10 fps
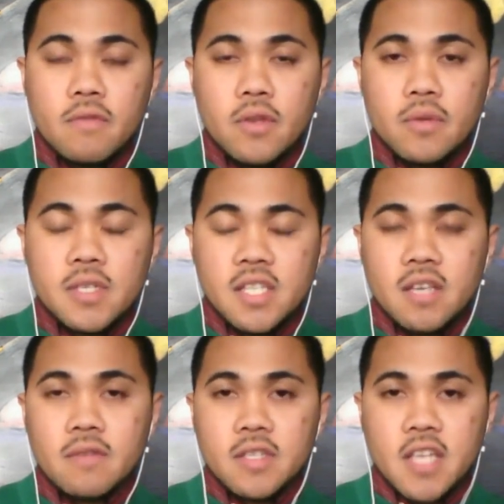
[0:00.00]
if you
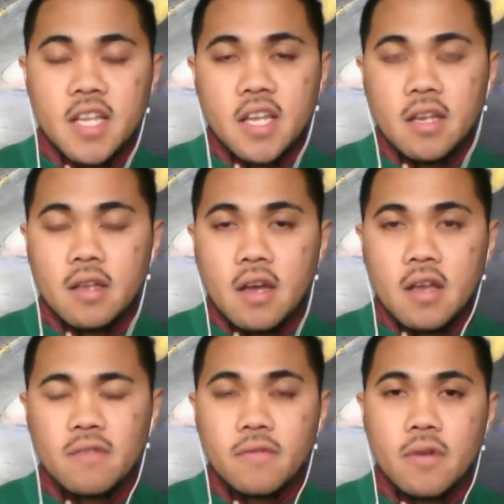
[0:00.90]
receive a
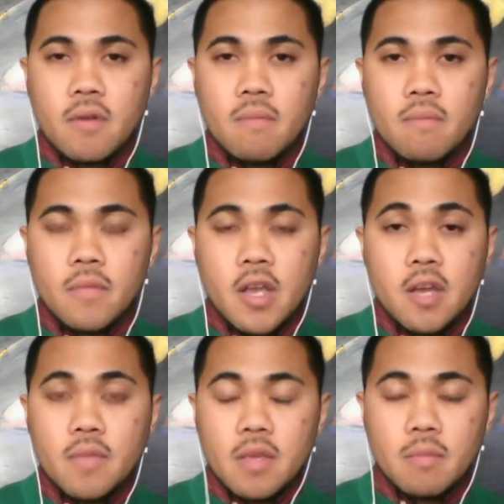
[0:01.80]
1099 from
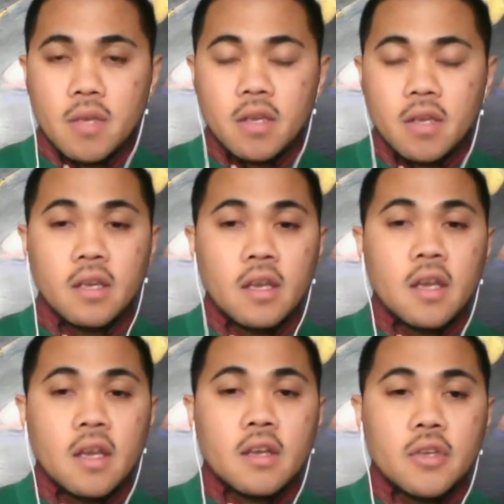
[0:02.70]
Airbnb,
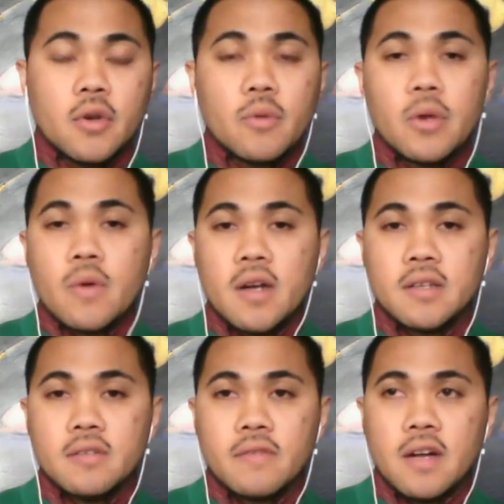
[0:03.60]
you're
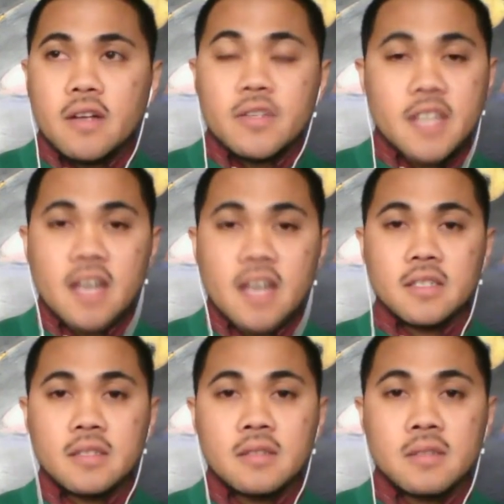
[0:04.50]
required to file your
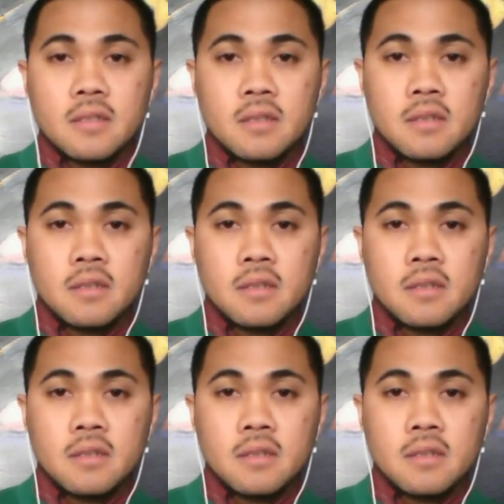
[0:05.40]
taxes.